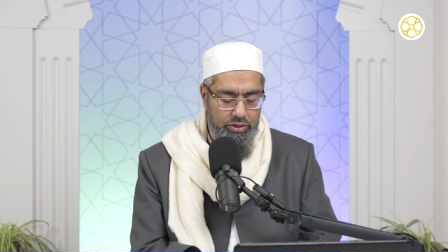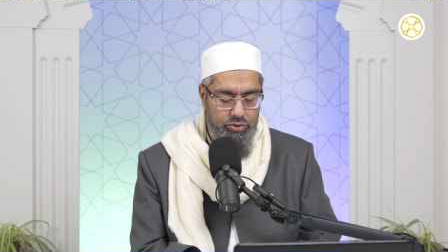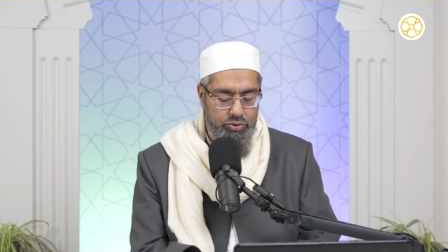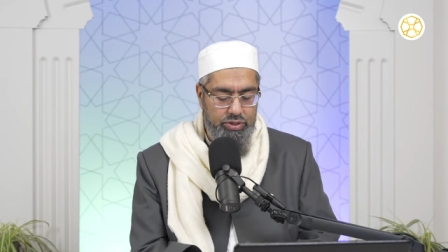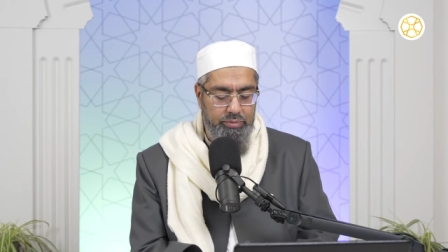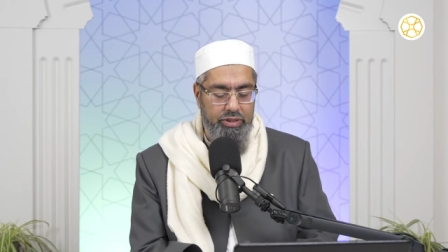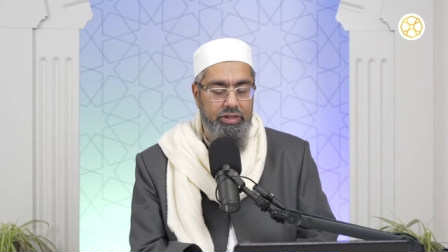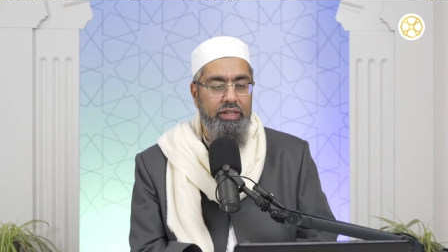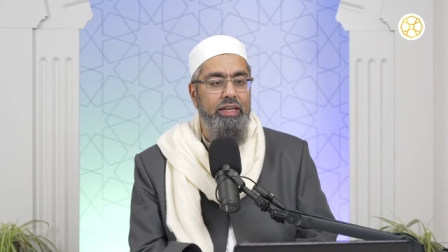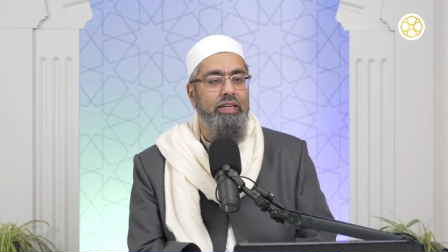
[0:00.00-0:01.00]
So
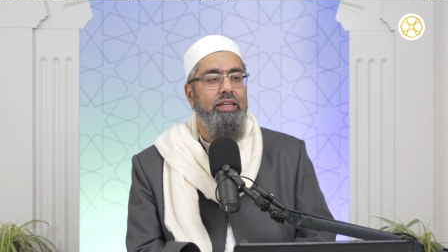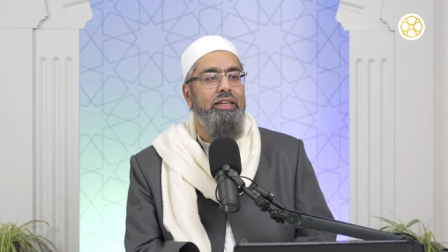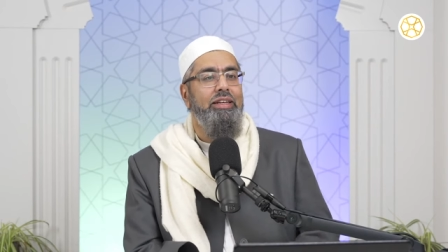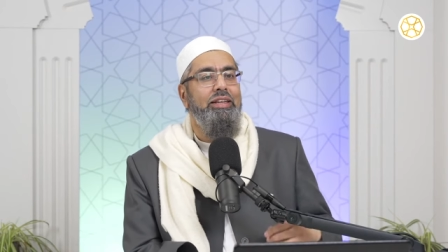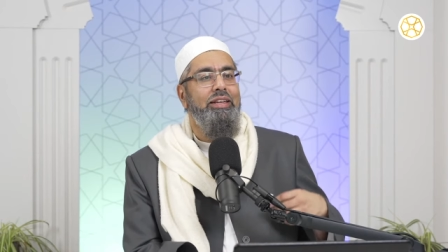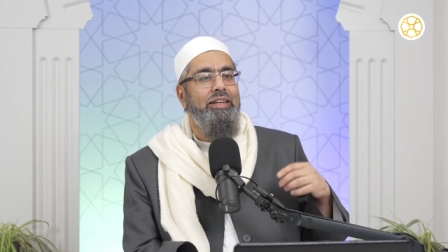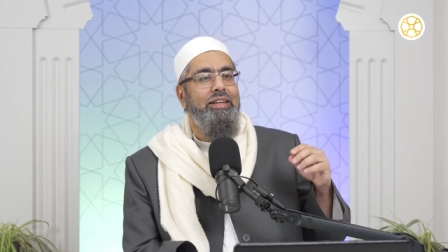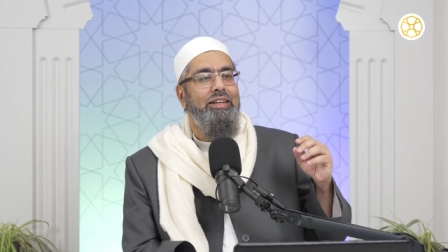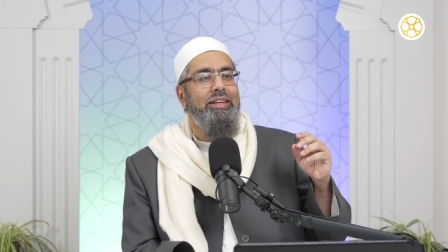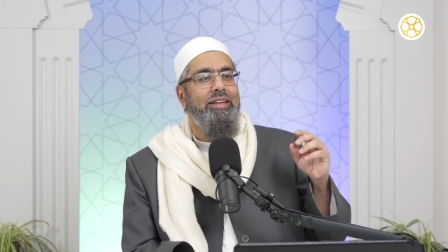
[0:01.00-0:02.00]
similarly,
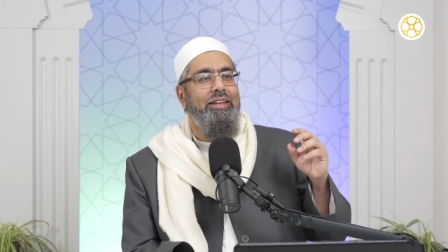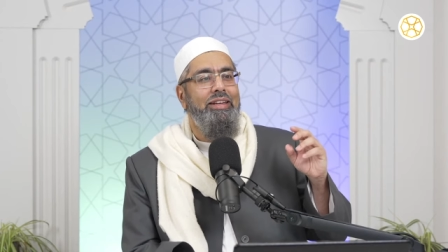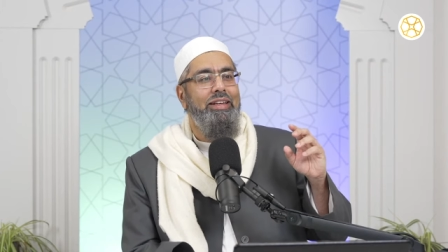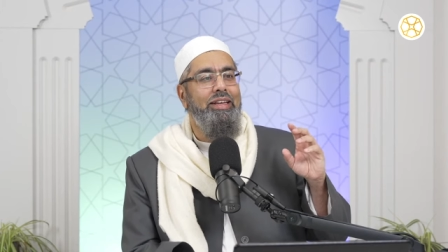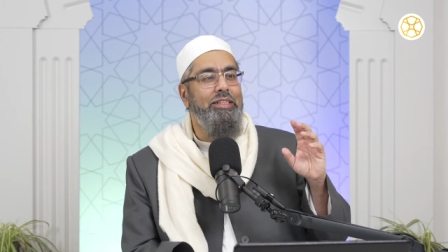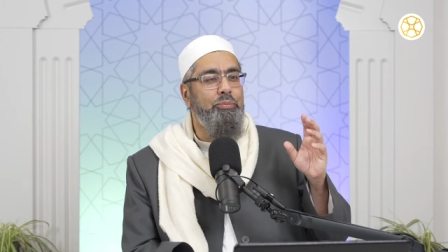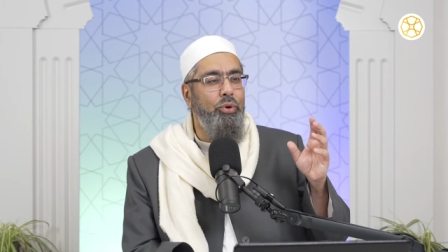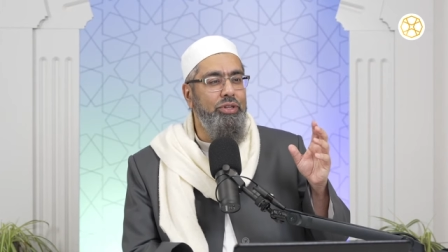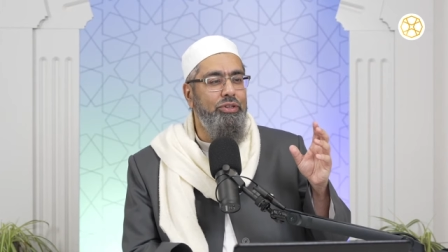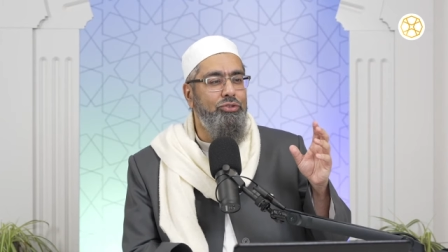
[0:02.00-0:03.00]
he's
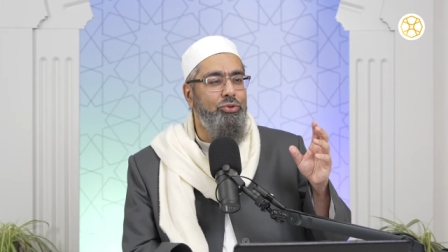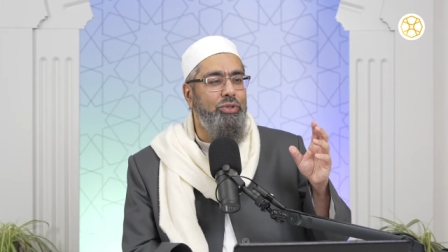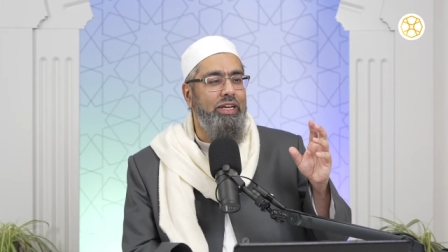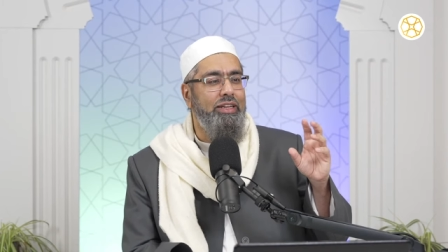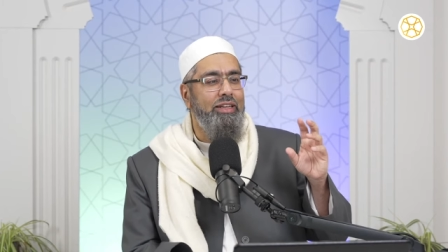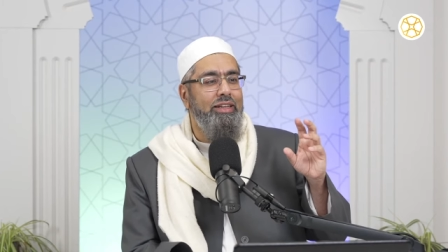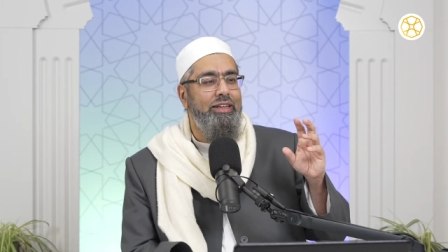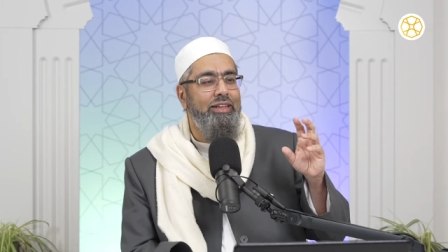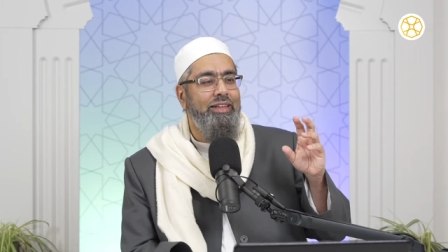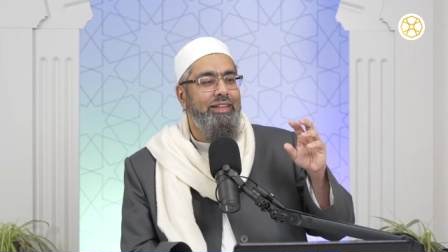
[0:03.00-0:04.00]
pointing to that,
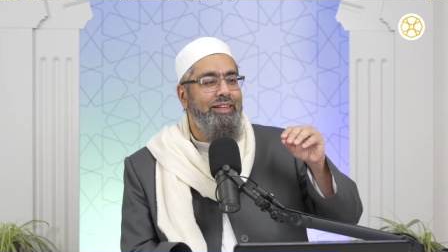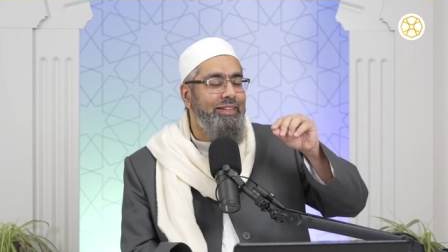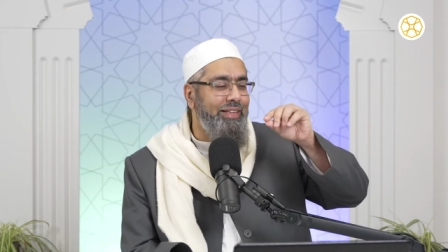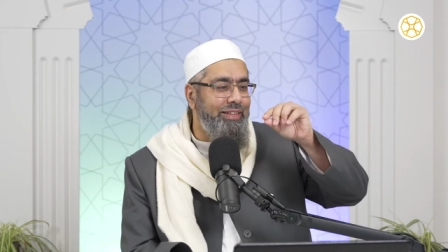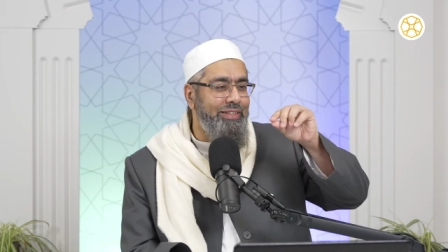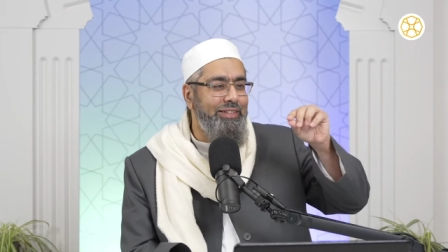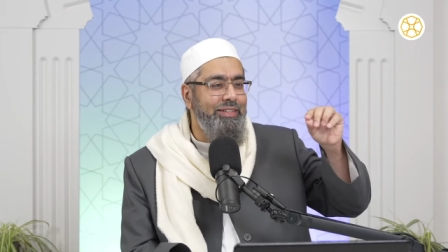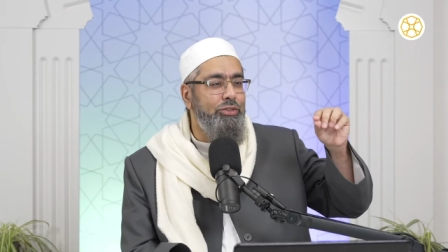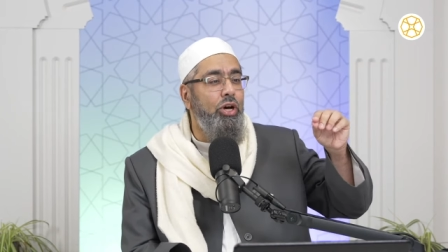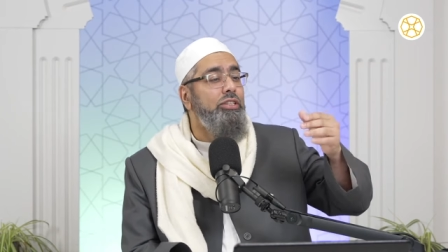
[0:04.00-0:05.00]
that this
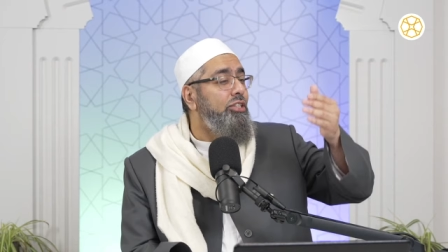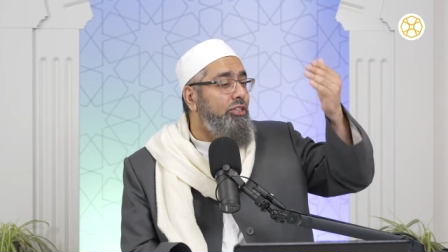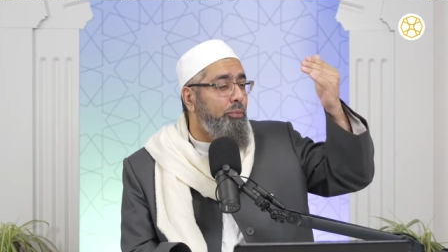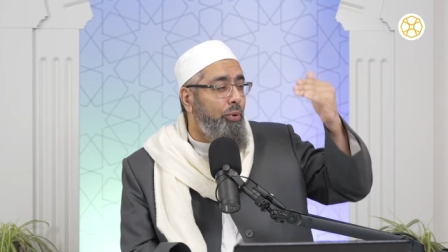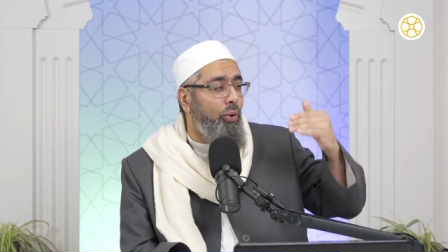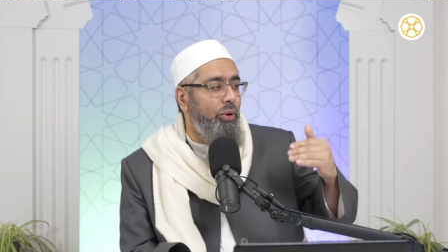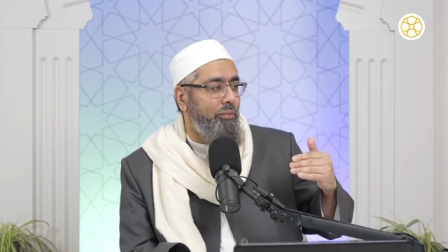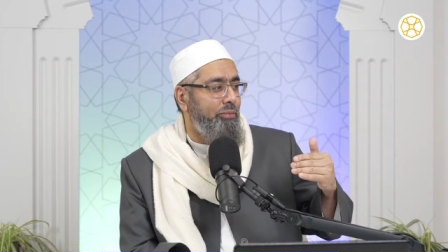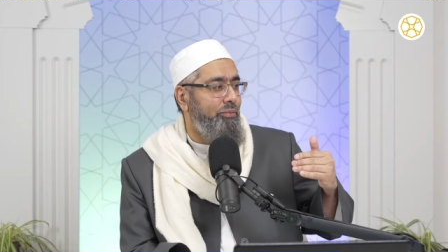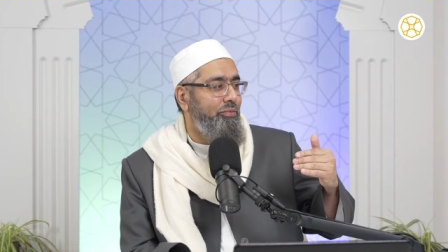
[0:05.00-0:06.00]
is not just a poem,